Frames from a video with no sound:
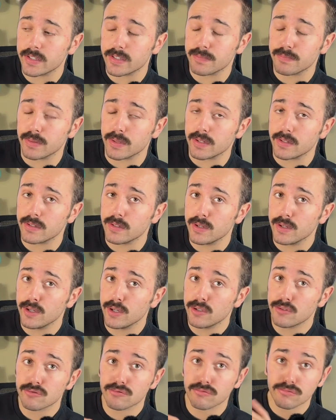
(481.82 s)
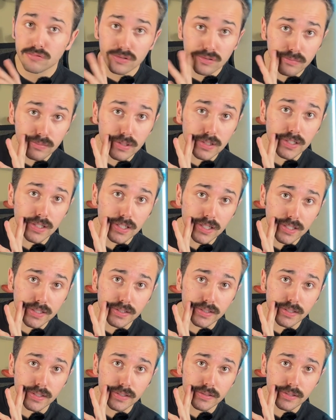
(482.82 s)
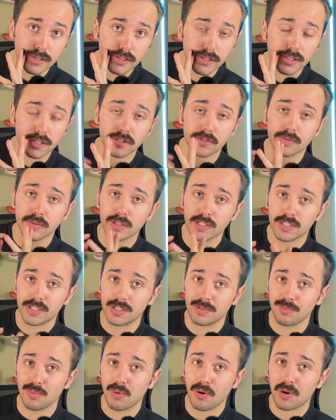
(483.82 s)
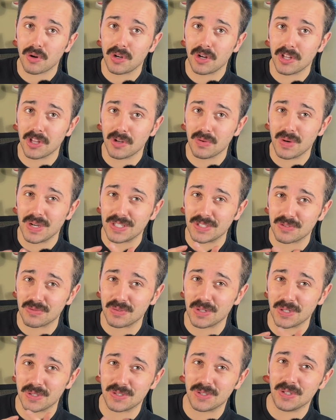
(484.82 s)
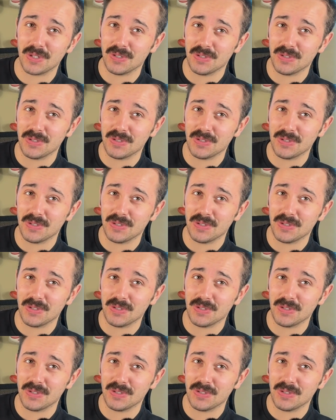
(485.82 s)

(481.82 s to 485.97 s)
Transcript: but rumor has it they're releasing more colorways real soon.